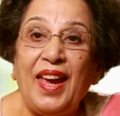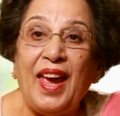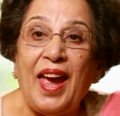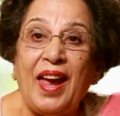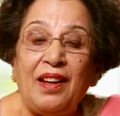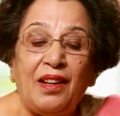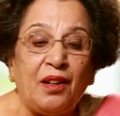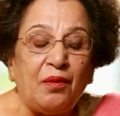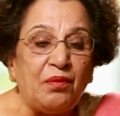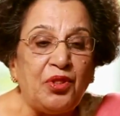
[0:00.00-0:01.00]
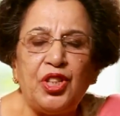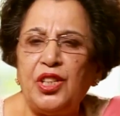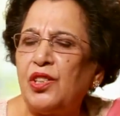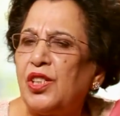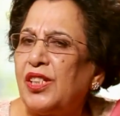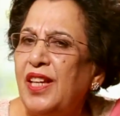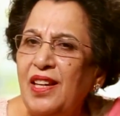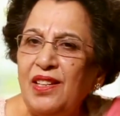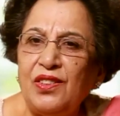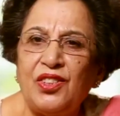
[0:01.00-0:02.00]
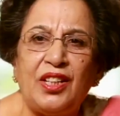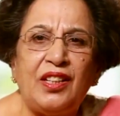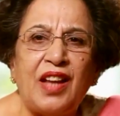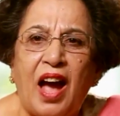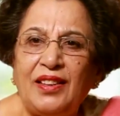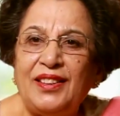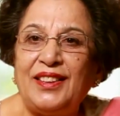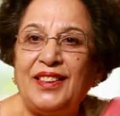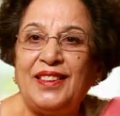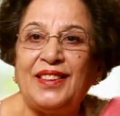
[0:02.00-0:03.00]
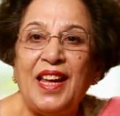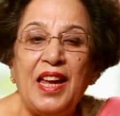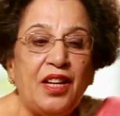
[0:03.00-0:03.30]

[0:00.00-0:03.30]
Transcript: and she sings, she dances,